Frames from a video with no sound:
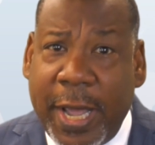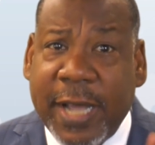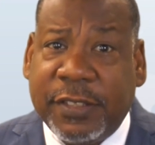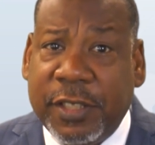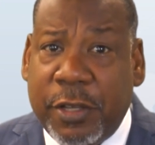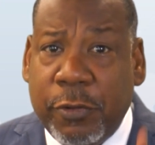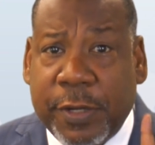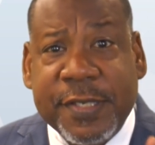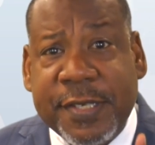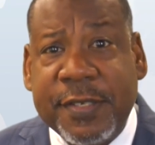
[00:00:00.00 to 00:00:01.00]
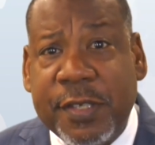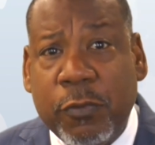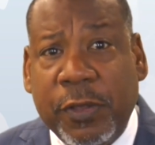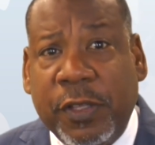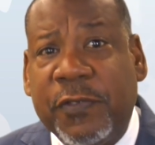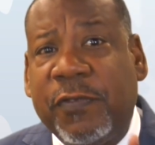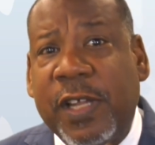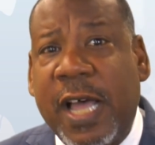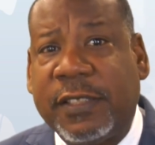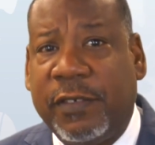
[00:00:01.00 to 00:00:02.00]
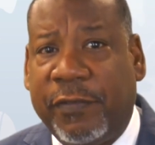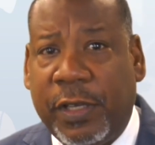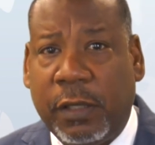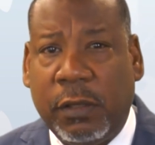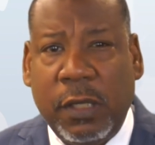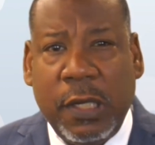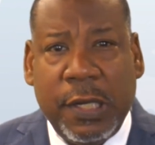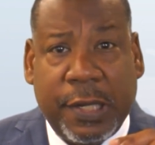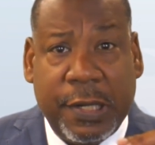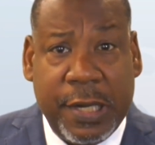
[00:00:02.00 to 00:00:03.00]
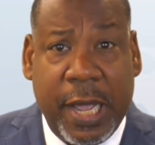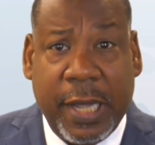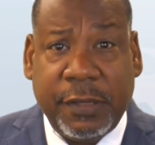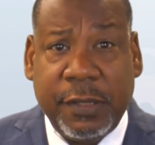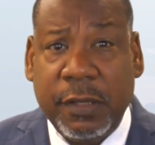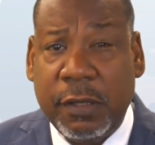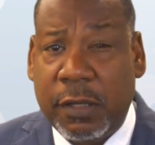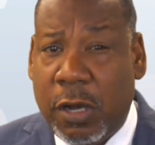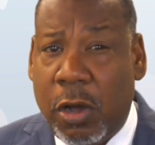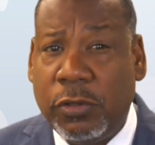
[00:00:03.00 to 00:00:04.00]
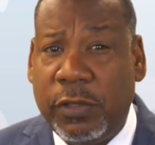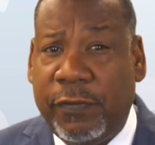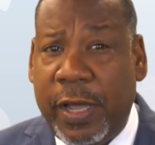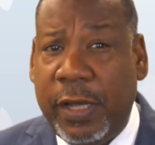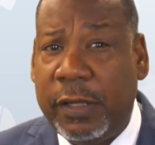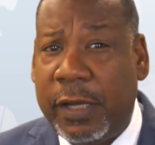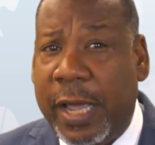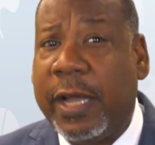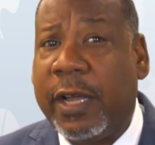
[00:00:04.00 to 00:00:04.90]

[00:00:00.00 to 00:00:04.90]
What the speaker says: execute consistent with this philosophy: connect, cultivate, and